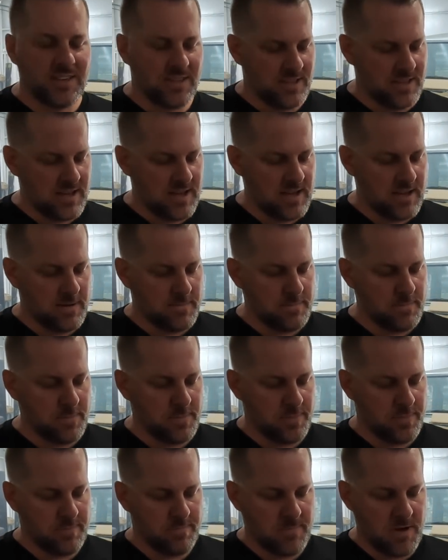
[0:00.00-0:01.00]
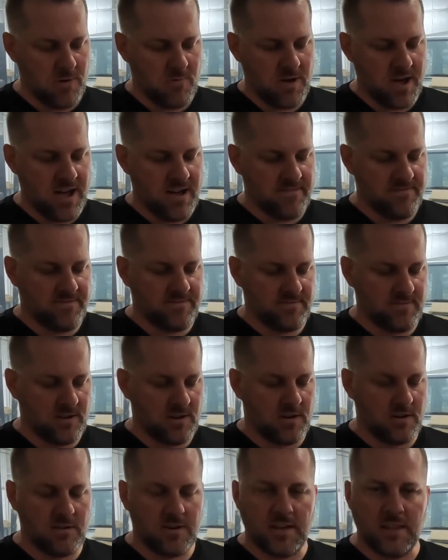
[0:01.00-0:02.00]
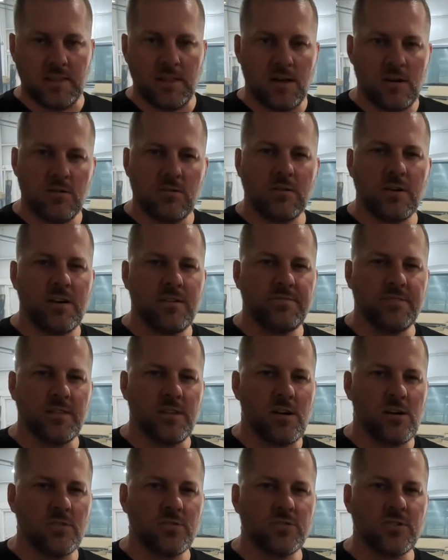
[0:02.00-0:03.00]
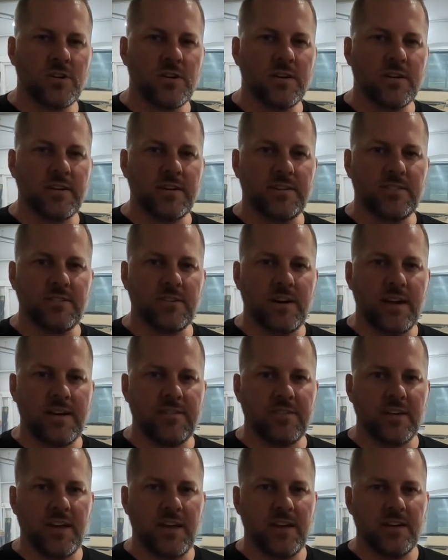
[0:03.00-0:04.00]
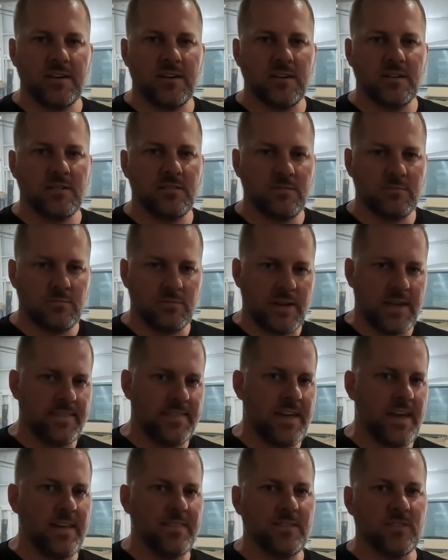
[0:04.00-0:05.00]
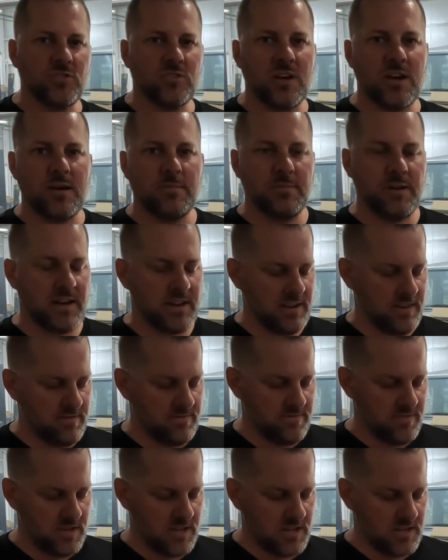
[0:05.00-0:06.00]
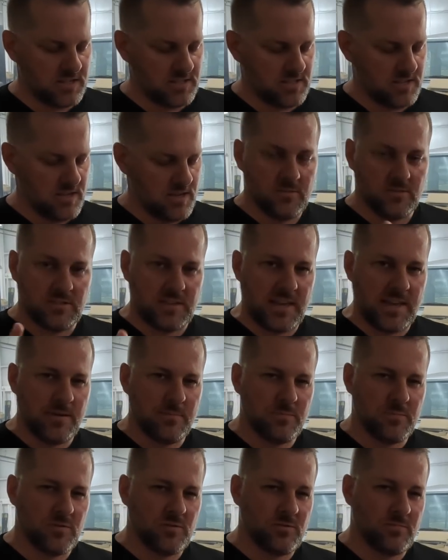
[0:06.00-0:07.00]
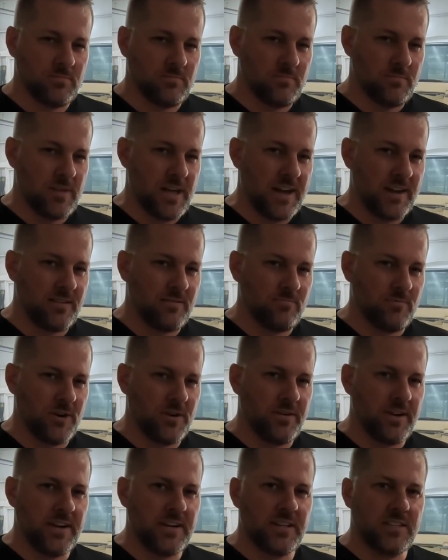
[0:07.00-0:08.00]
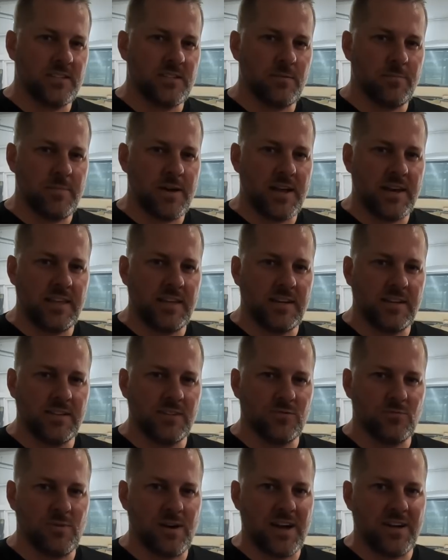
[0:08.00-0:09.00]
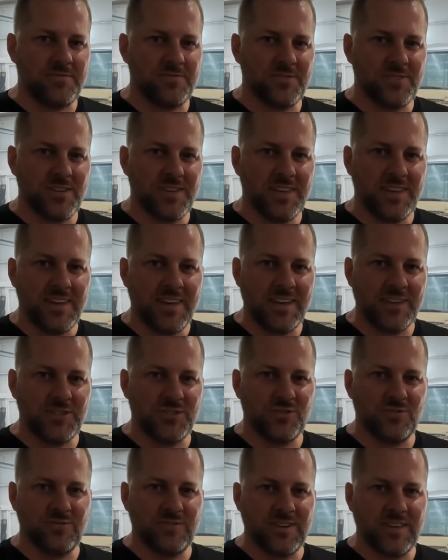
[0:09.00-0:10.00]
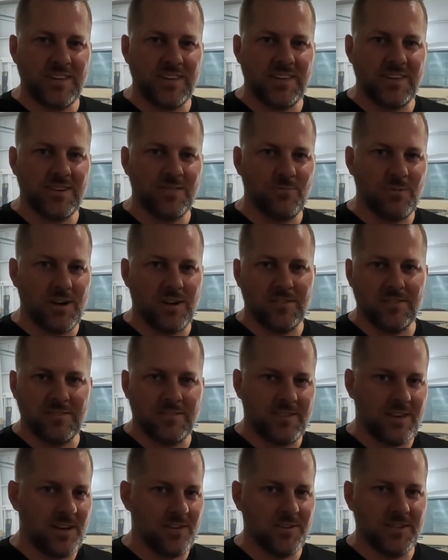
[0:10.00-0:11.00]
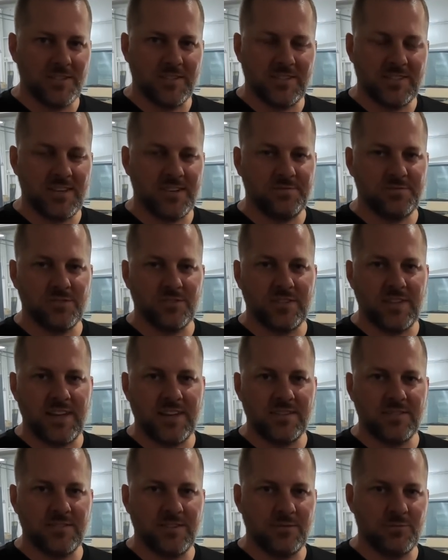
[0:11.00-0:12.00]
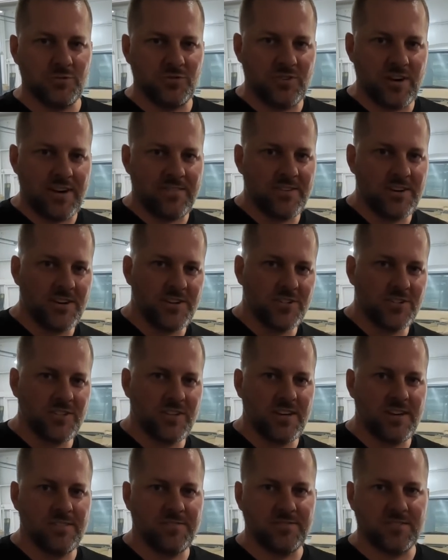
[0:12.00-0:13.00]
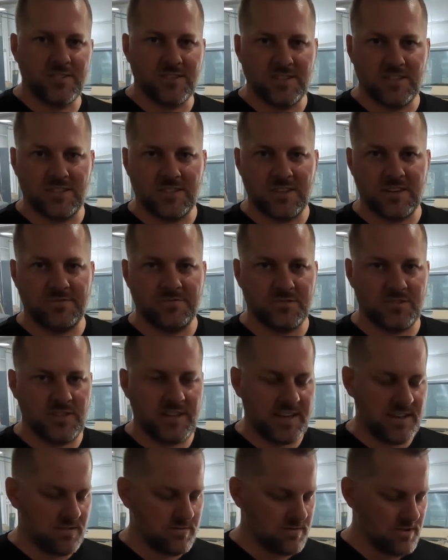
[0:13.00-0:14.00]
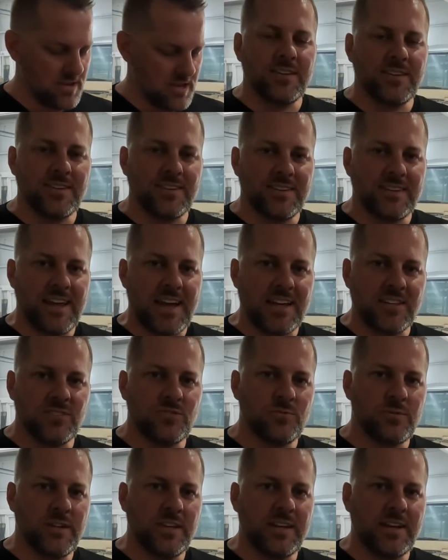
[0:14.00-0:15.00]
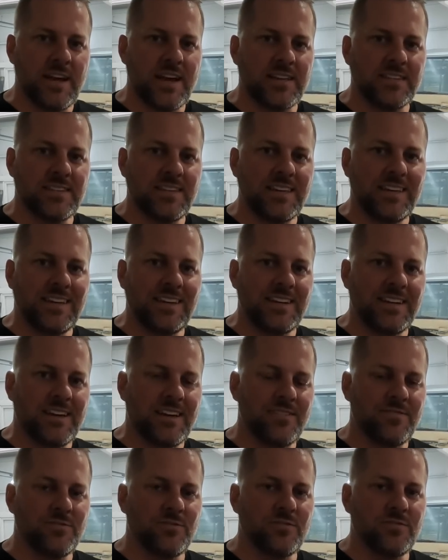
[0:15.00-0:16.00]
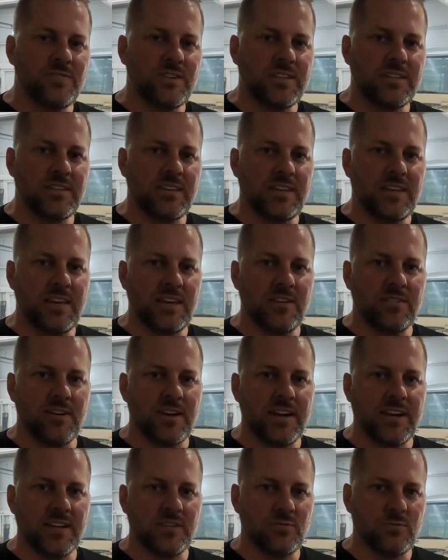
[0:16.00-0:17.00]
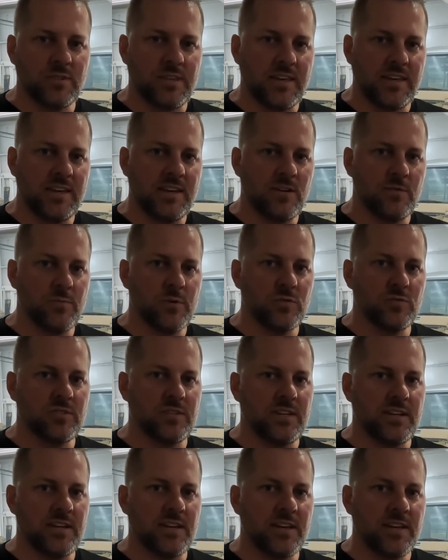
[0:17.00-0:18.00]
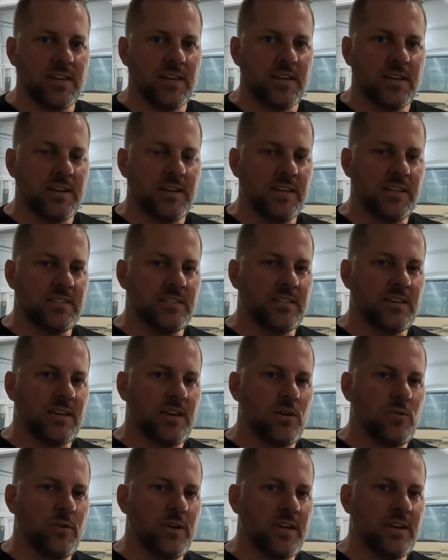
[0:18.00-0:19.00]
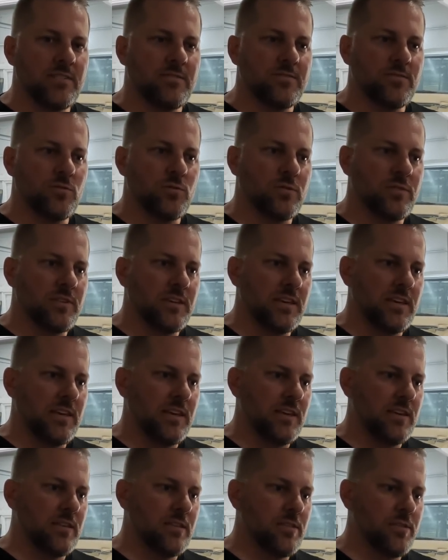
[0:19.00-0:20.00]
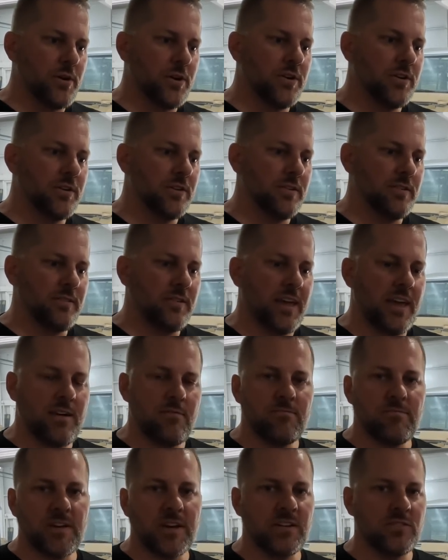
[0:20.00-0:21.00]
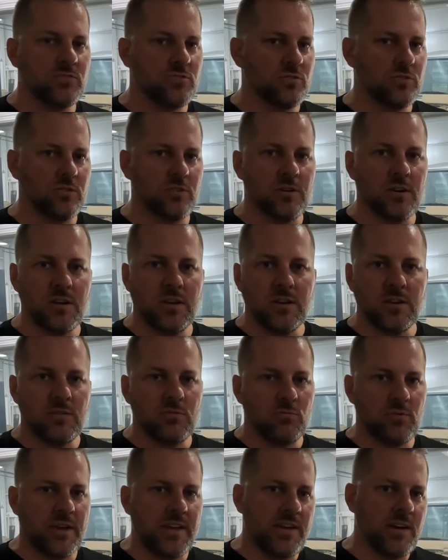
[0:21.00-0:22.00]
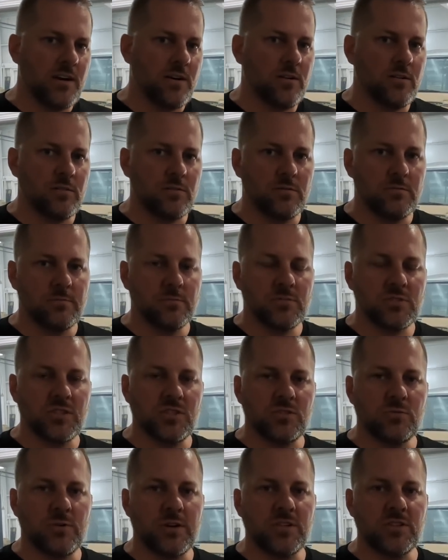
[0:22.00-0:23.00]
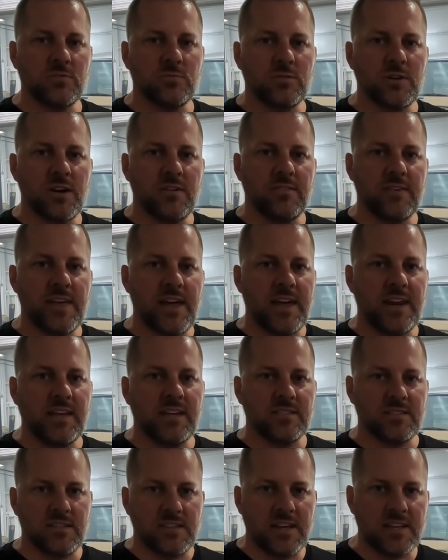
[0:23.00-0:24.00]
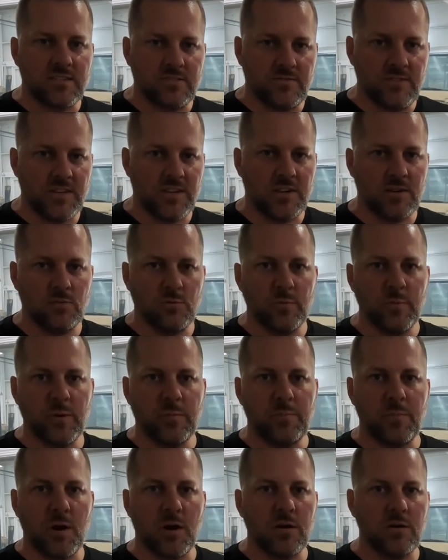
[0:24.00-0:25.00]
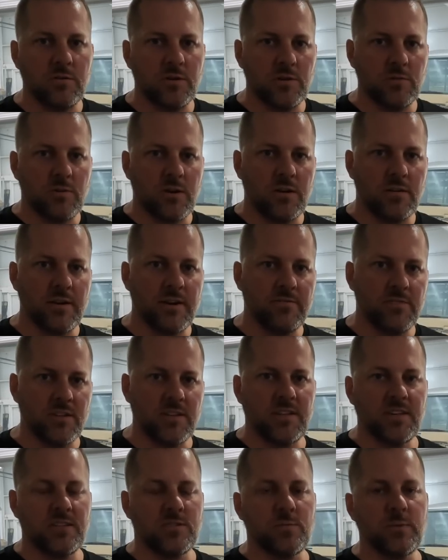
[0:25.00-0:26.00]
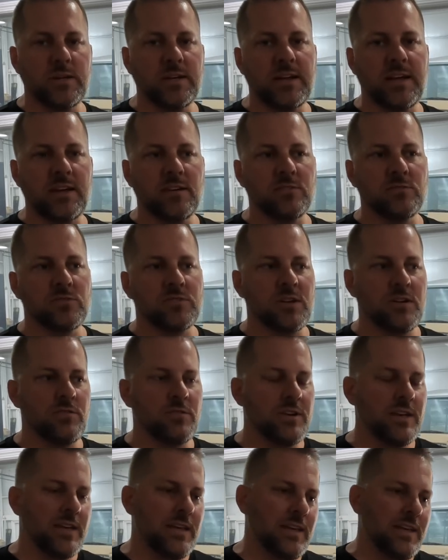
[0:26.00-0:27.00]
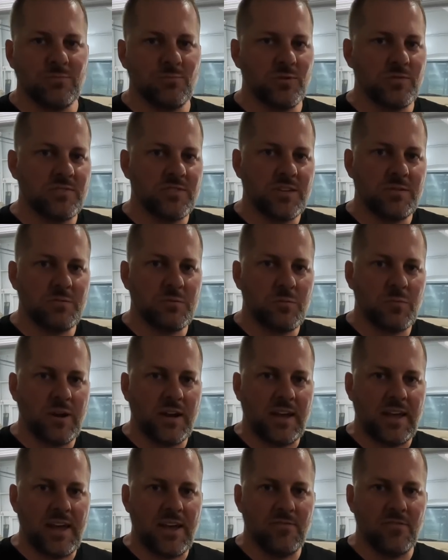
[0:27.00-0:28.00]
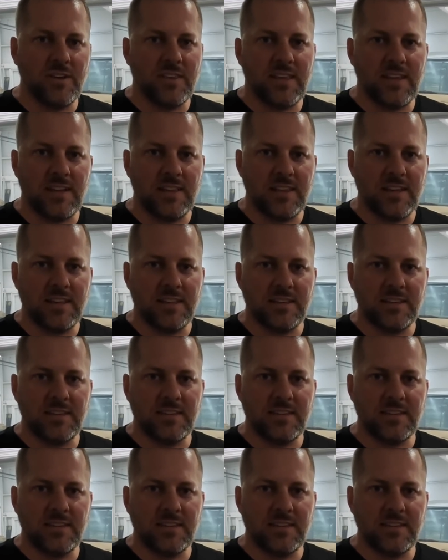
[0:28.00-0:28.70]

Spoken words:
My wife caught a log off a log truck into her Navigator, had that in the shop, got it fixed. Sam's like rear-ended somebody in his wife's SUV while all his stuff was down. He was driving her stuff because his stuff was down. Dad's 2019 F150 King Ranch with the EcoBoost in it needs to go in for the third cam phaser recall situation, whatever that is, and that's a vehicle we've been borrowing while everything's been down. So we've seemed to break everything lately.